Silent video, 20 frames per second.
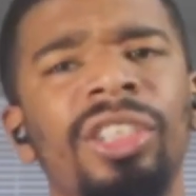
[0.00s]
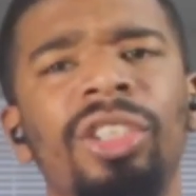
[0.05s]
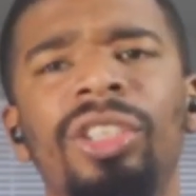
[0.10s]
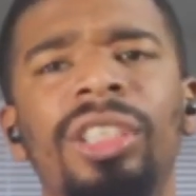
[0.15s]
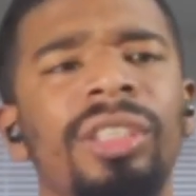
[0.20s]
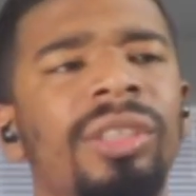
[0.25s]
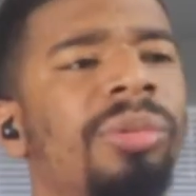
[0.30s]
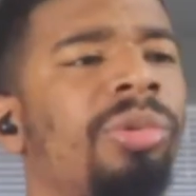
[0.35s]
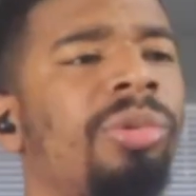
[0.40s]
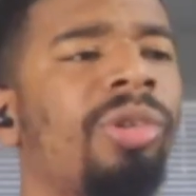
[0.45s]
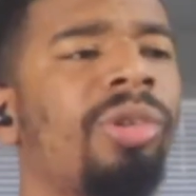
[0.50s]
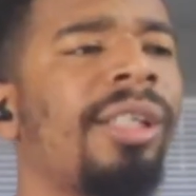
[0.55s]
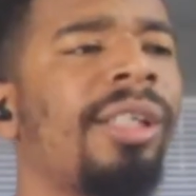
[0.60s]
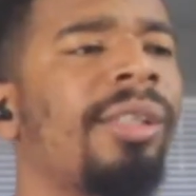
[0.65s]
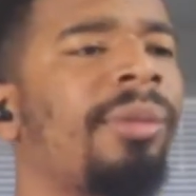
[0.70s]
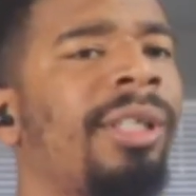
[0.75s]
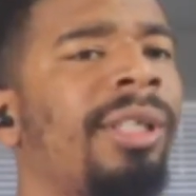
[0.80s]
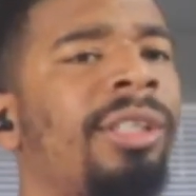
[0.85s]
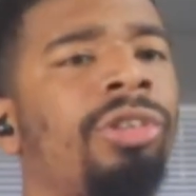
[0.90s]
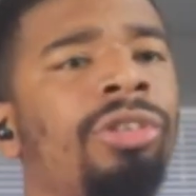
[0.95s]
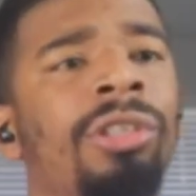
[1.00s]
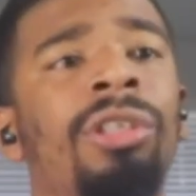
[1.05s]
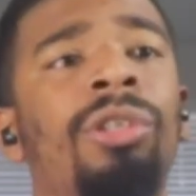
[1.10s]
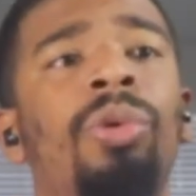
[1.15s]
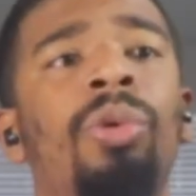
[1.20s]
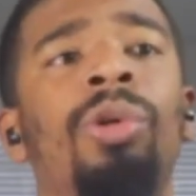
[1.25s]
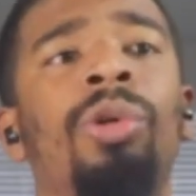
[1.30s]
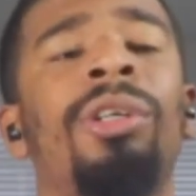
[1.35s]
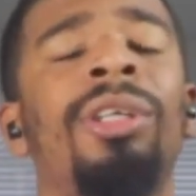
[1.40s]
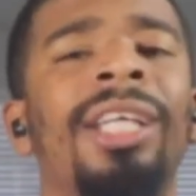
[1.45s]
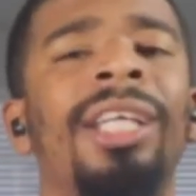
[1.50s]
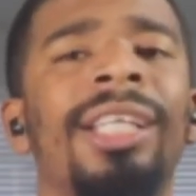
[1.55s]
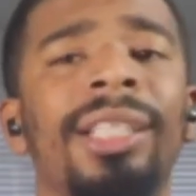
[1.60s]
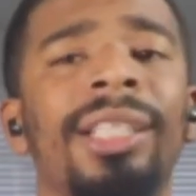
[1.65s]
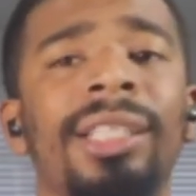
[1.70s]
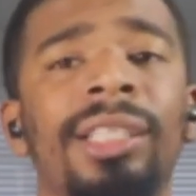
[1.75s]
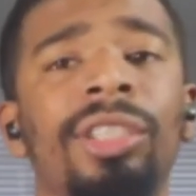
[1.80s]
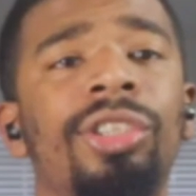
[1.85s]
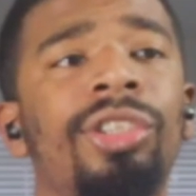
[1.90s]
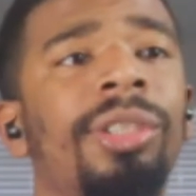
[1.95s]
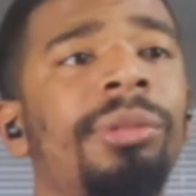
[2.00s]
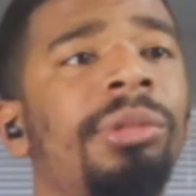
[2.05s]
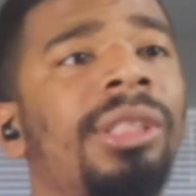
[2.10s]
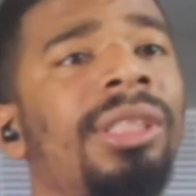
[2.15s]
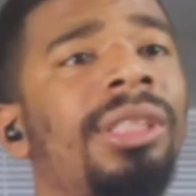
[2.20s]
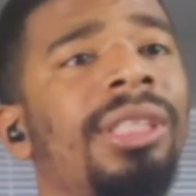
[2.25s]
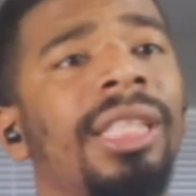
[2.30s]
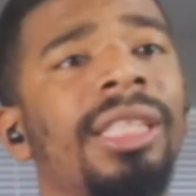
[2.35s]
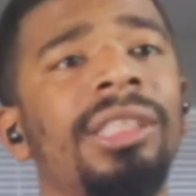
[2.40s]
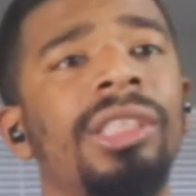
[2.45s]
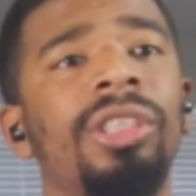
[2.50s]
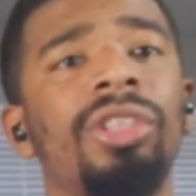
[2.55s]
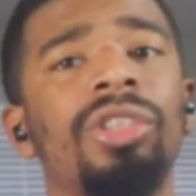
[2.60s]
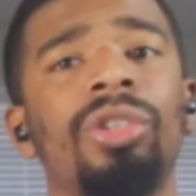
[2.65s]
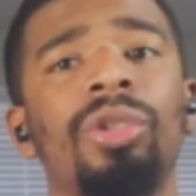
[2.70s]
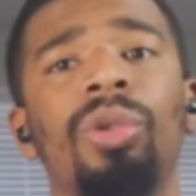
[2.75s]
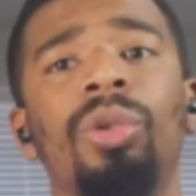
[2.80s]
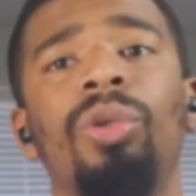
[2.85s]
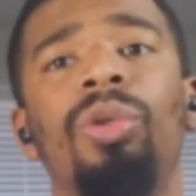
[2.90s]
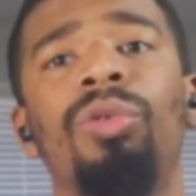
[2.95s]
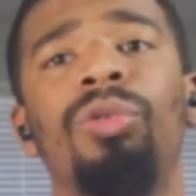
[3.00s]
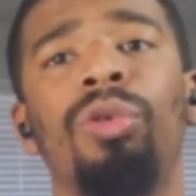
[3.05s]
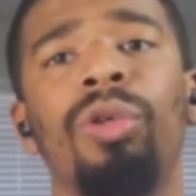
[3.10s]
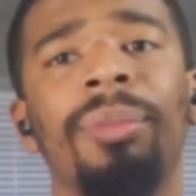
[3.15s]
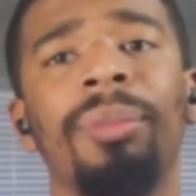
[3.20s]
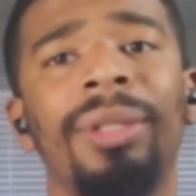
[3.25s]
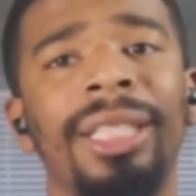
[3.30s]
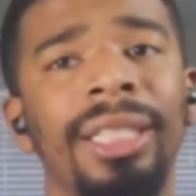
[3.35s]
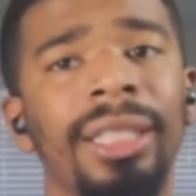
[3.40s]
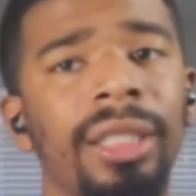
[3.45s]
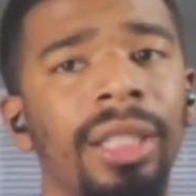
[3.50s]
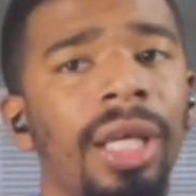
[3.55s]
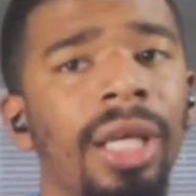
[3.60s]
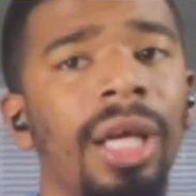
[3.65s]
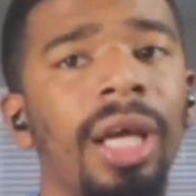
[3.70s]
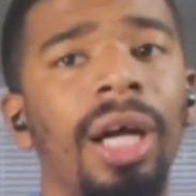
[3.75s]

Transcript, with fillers: You can subscribe to Patreon, or in the description section is a Google form link.